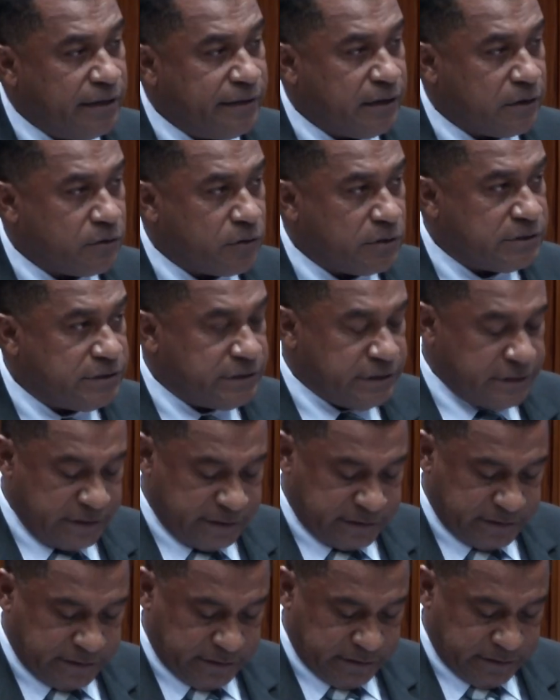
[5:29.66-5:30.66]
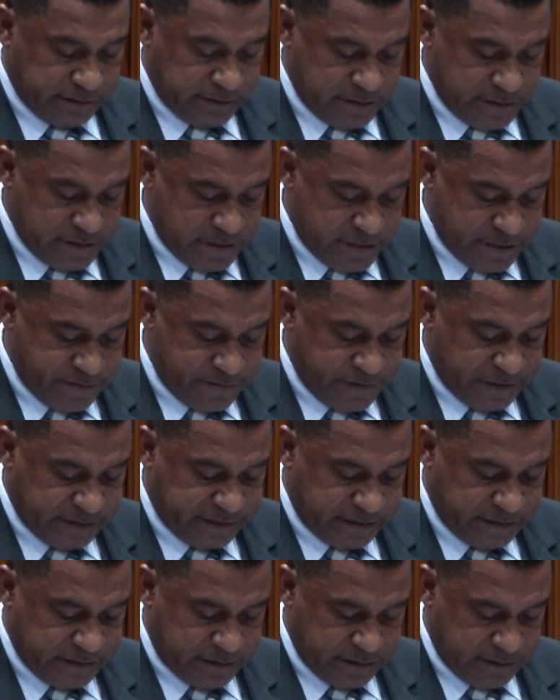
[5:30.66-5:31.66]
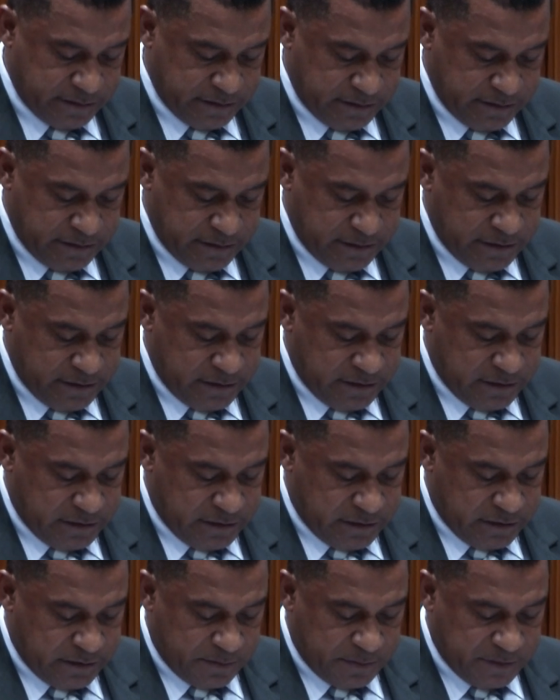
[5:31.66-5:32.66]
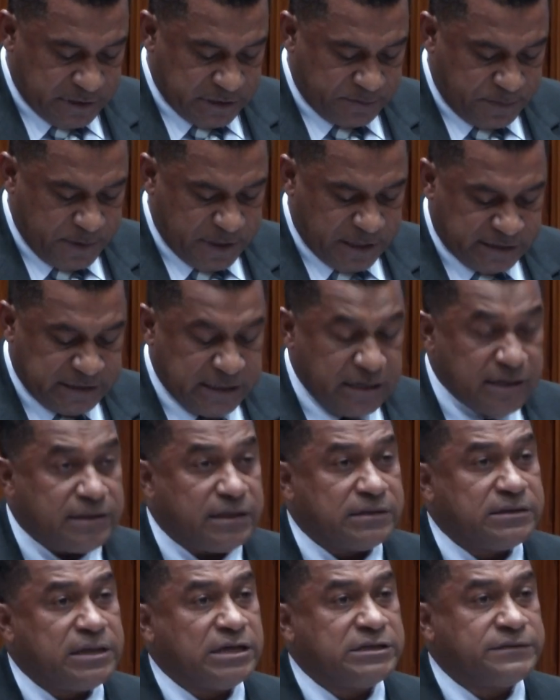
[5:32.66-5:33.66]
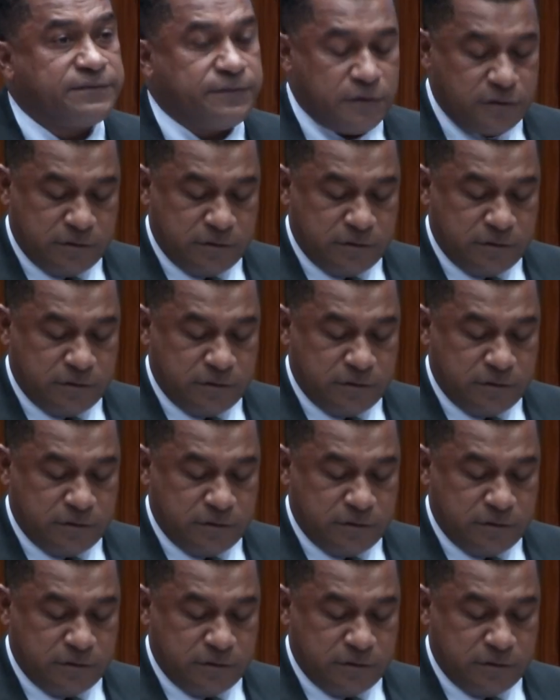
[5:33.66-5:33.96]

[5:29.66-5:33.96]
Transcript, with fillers: and their concerns addressed. As the Speaker said, the task,